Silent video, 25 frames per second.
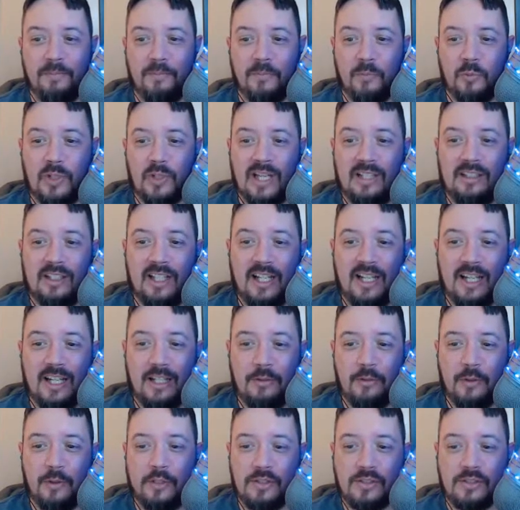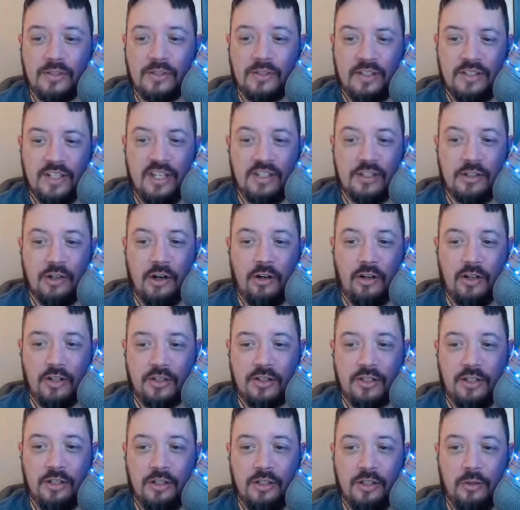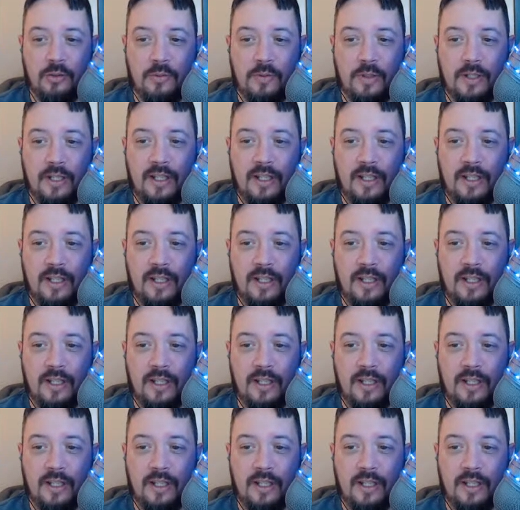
Rod Line was, because he's an artist too.